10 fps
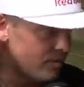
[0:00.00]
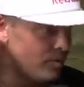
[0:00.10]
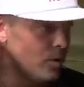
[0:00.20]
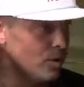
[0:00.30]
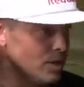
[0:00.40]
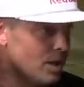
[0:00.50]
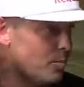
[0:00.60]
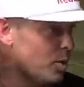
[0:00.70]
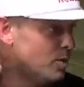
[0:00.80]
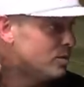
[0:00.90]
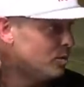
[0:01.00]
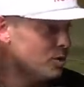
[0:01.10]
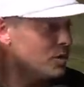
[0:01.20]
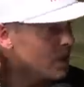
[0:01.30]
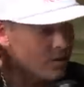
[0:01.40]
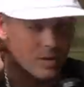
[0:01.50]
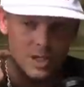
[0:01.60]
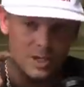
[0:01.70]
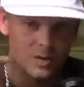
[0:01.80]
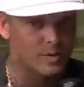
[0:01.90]
photo that I post almost every
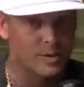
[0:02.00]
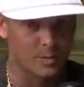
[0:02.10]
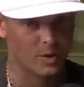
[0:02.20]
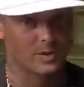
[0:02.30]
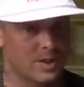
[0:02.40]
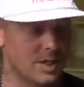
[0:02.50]
year for your birthday,